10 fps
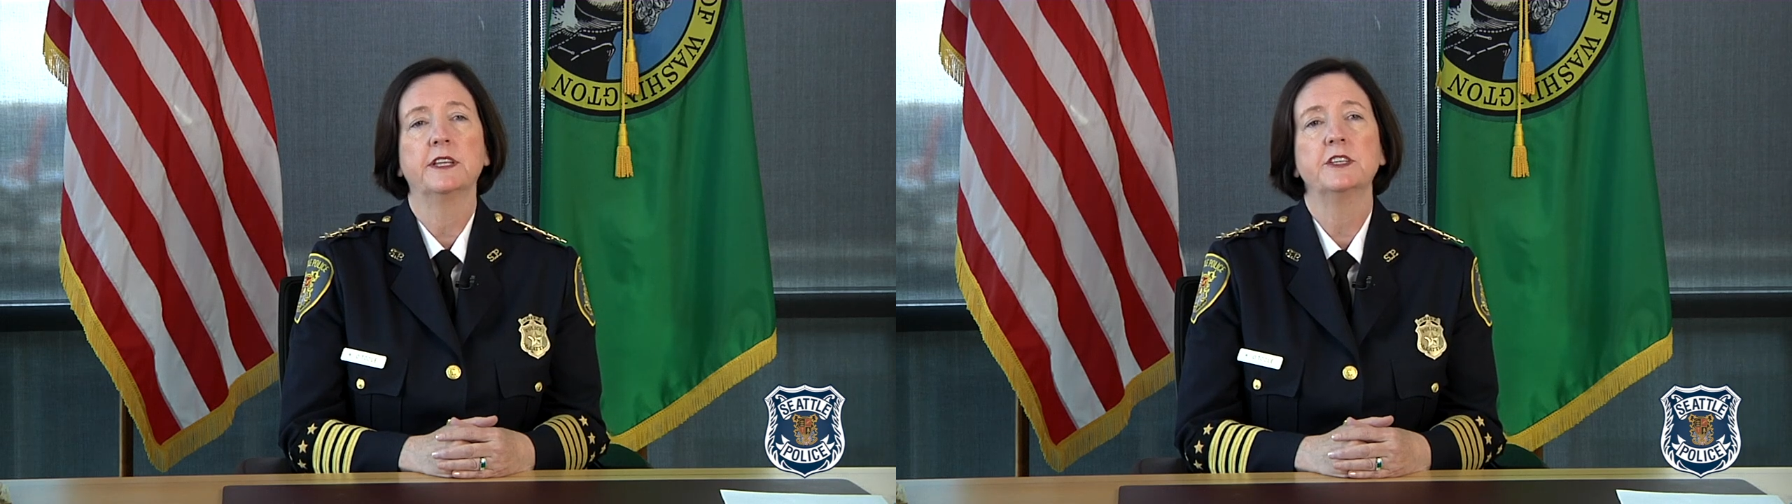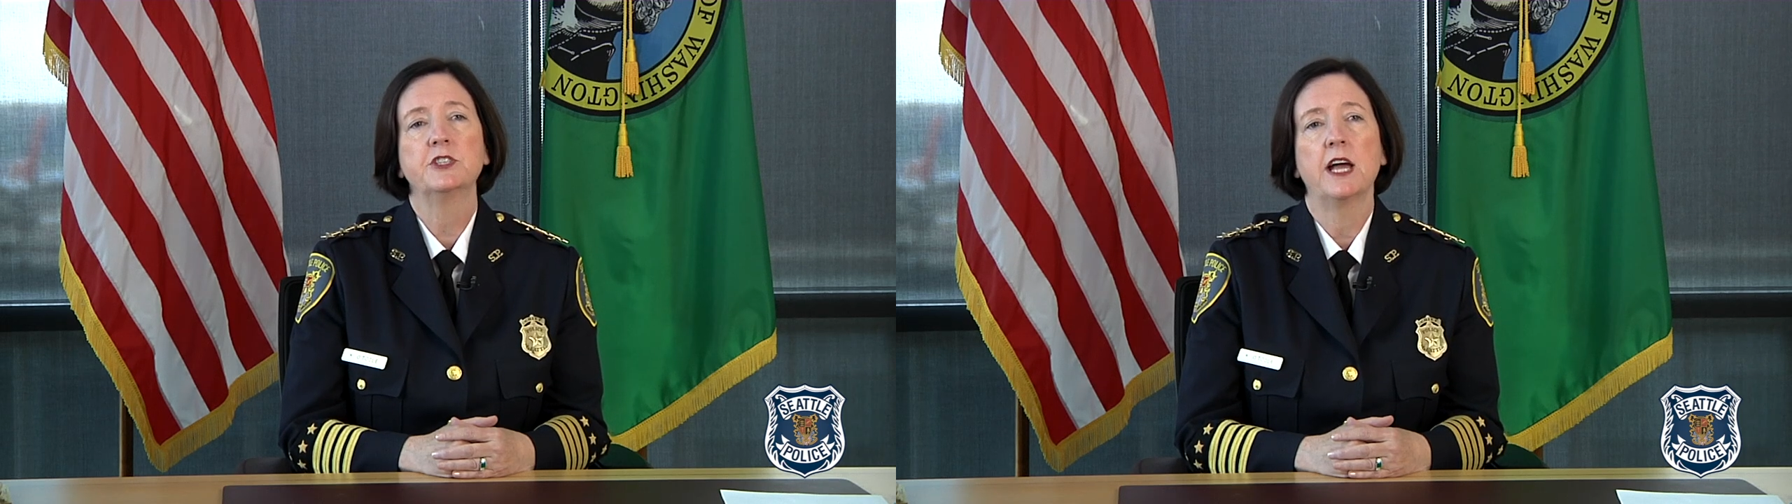
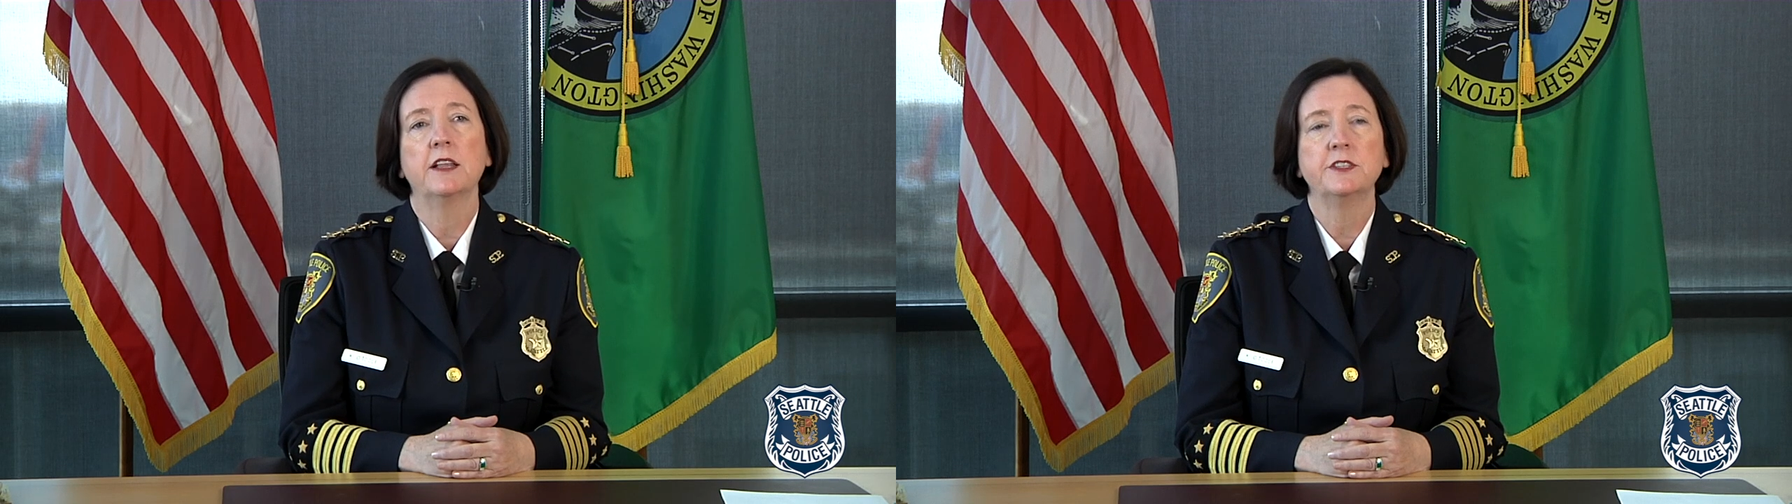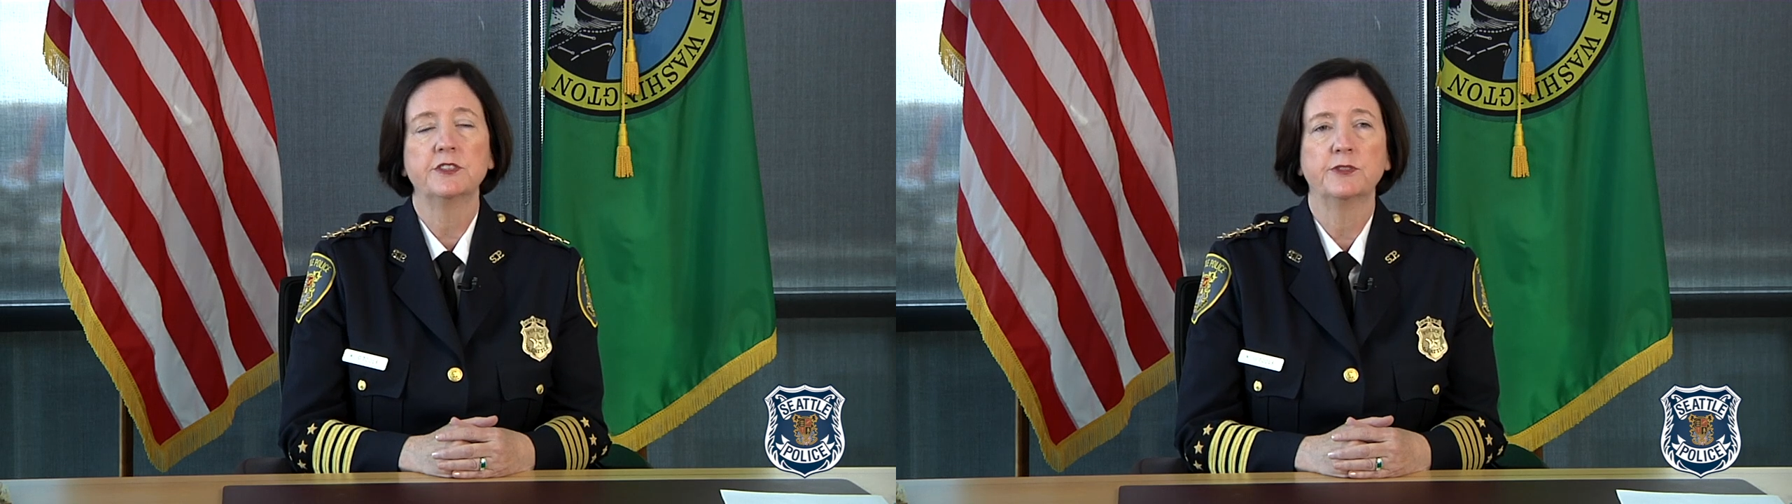on the
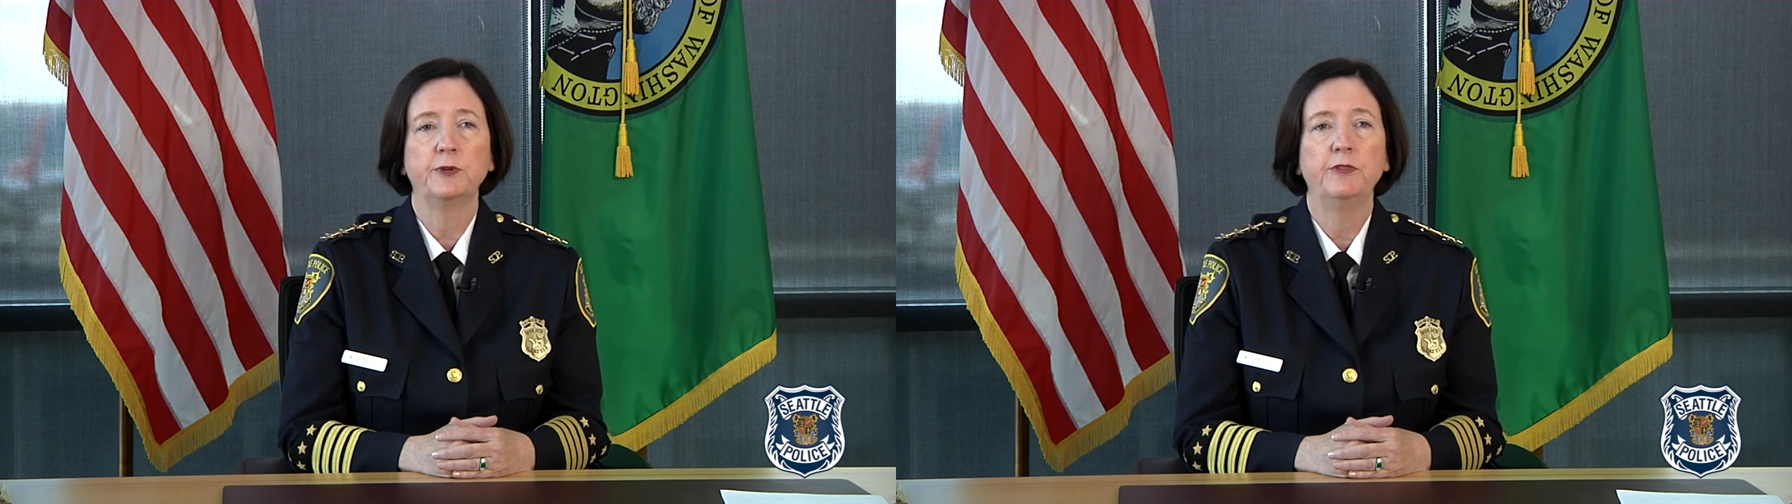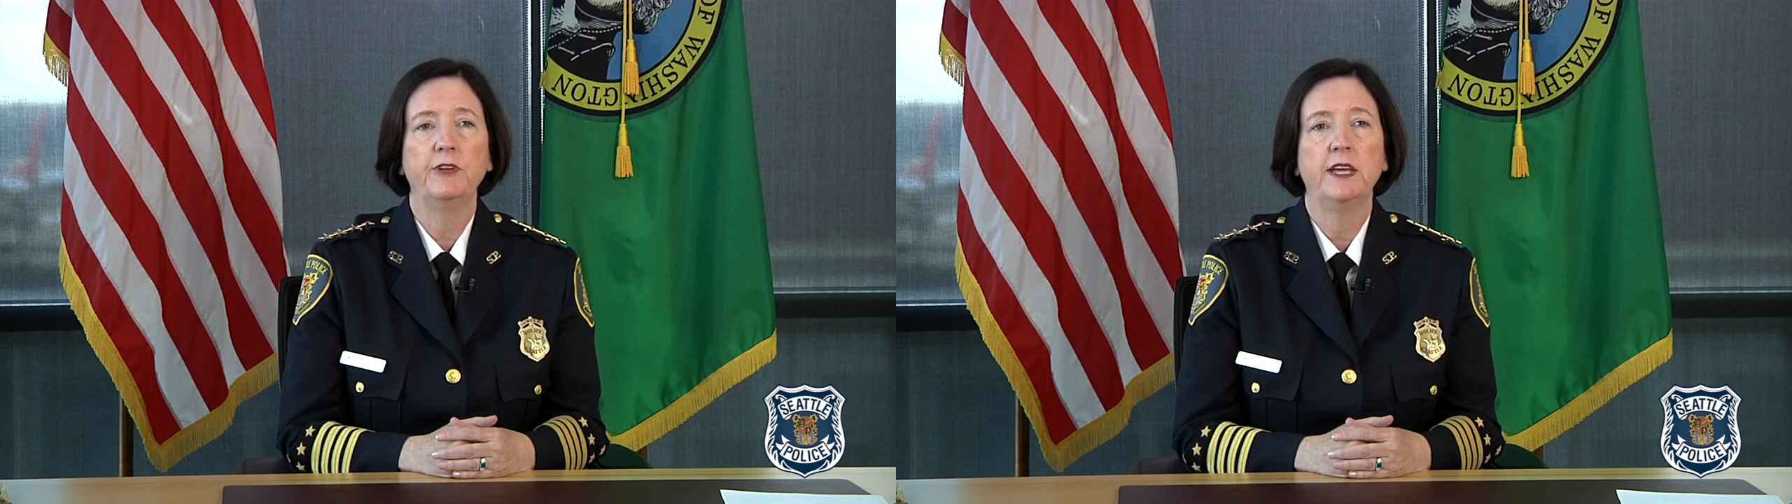challenges
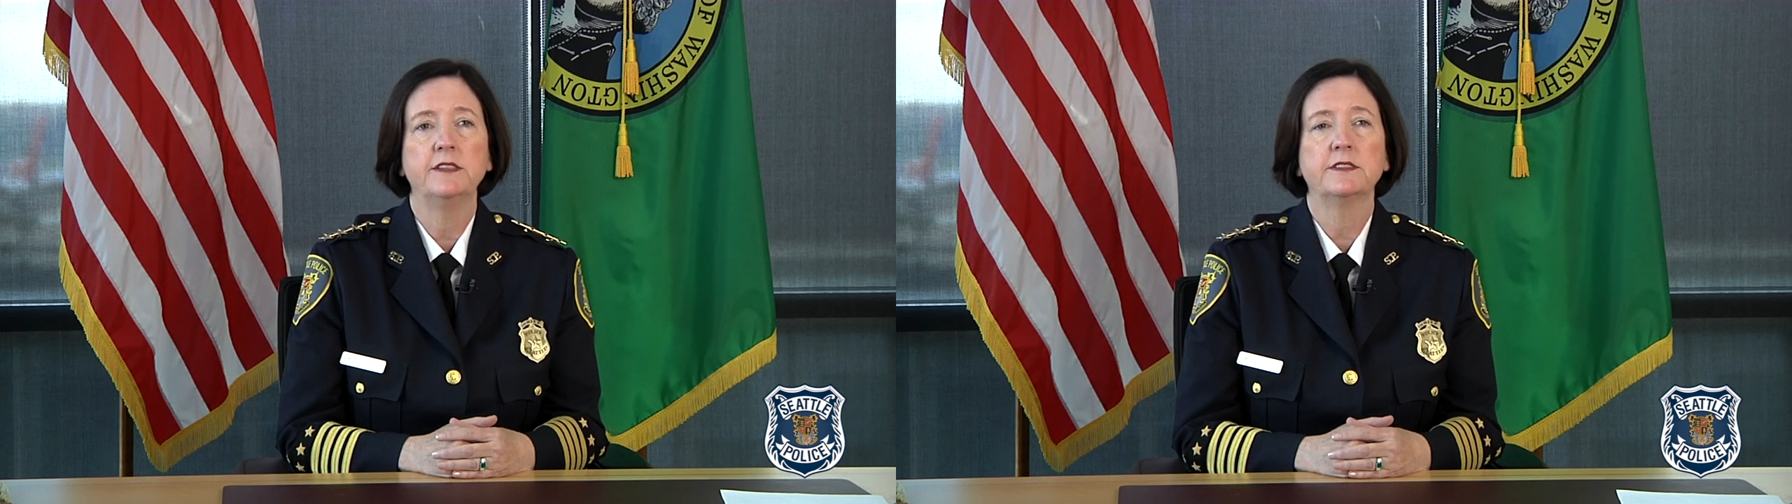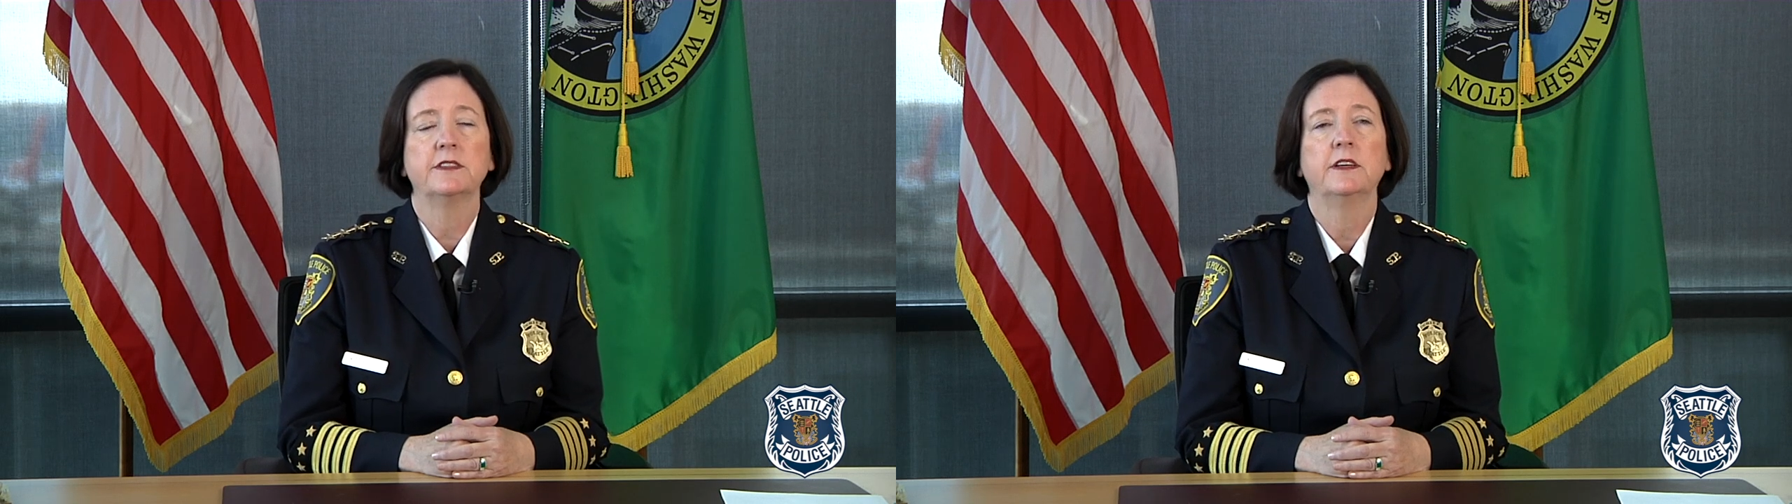we
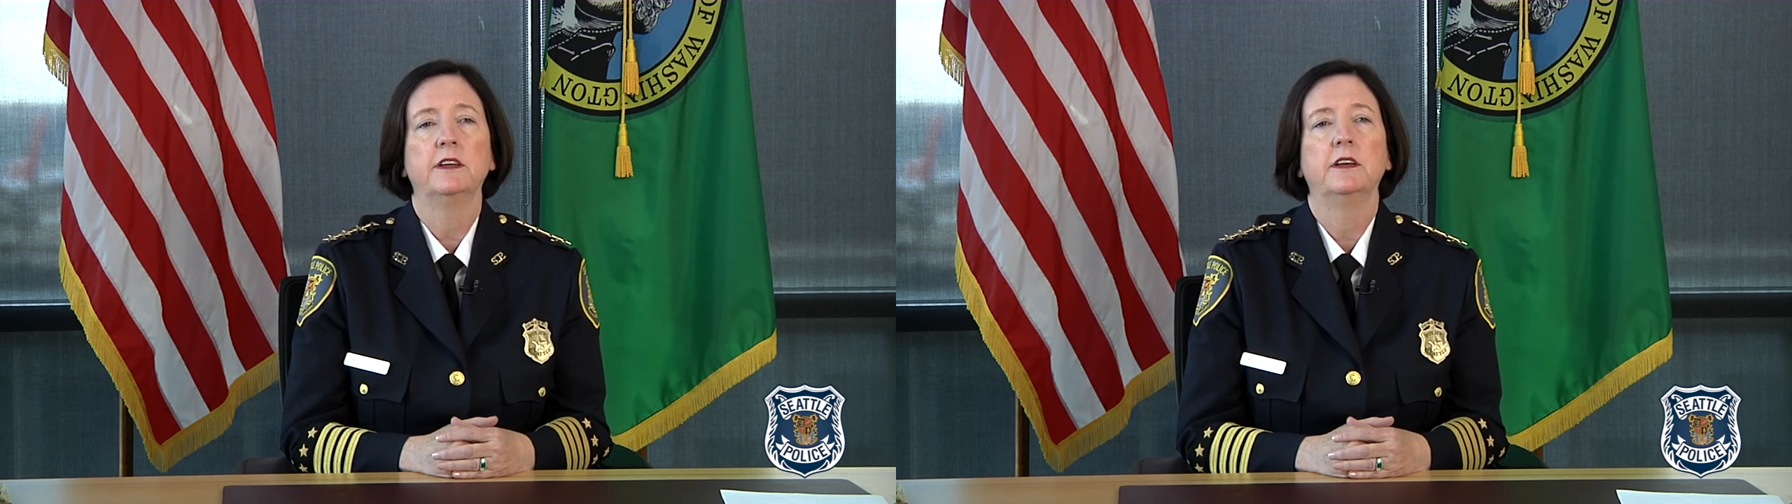face.